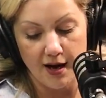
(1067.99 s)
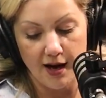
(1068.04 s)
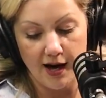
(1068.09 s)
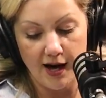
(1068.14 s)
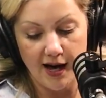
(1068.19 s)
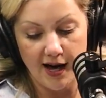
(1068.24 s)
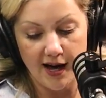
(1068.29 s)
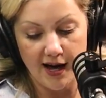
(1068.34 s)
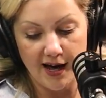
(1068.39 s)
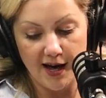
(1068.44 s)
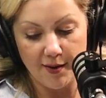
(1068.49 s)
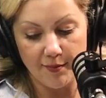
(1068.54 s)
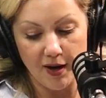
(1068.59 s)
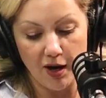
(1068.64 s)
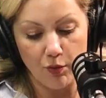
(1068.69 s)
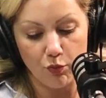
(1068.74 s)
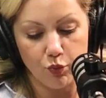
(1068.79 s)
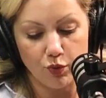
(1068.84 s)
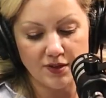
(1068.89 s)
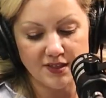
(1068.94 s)

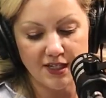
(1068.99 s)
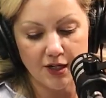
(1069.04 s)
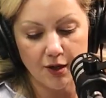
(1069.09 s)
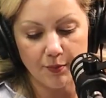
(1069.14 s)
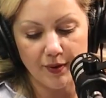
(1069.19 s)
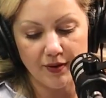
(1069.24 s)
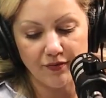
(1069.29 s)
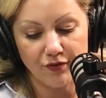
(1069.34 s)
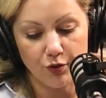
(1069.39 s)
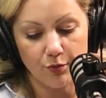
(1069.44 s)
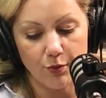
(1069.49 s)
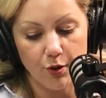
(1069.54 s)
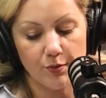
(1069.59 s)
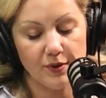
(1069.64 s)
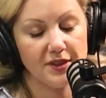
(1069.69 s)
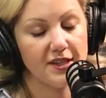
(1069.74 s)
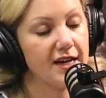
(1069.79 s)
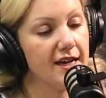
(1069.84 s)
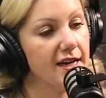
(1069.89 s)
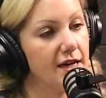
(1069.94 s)
Was there a pivotal
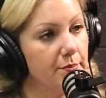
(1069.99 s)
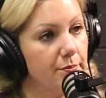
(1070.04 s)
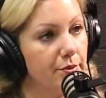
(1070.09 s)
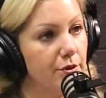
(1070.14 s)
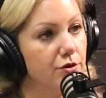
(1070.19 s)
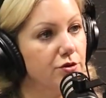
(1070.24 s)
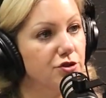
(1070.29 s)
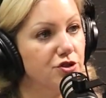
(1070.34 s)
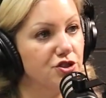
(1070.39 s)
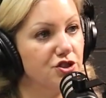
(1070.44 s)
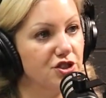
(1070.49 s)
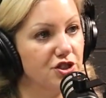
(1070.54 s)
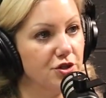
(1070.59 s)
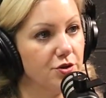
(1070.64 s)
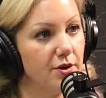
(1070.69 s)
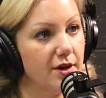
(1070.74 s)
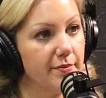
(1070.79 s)
moment that kind of pushed you?